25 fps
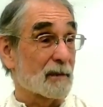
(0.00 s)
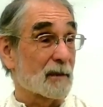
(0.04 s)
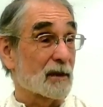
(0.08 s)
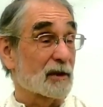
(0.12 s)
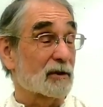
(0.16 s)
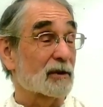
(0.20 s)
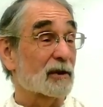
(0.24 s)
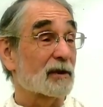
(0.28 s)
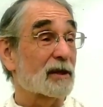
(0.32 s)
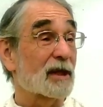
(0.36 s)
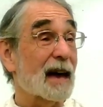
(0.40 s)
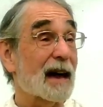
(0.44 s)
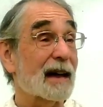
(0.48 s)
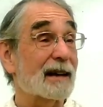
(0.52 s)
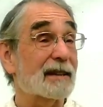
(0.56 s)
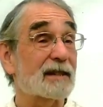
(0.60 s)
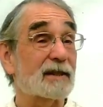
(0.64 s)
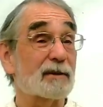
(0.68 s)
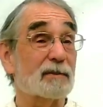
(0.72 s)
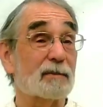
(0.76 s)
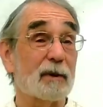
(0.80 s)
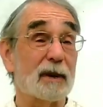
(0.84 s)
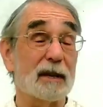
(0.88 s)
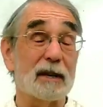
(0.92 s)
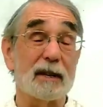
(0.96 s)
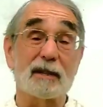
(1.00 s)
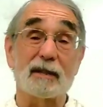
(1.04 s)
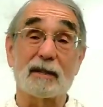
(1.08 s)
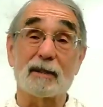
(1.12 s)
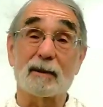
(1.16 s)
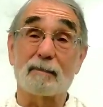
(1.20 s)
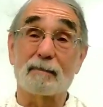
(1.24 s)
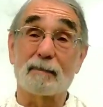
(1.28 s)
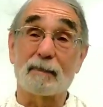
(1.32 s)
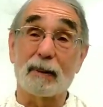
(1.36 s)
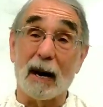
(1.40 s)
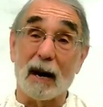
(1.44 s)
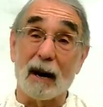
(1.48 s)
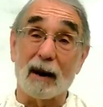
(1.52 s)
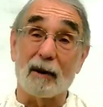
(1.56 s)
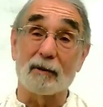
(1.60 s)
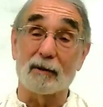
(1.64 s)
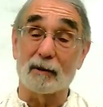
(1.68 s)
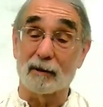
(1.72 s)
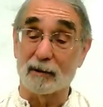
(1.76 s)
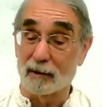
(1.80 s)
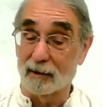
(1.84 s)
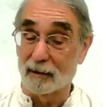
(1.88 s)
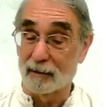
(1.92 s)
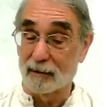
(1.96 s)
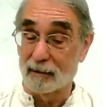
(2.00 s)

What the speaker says: So that's what it's about.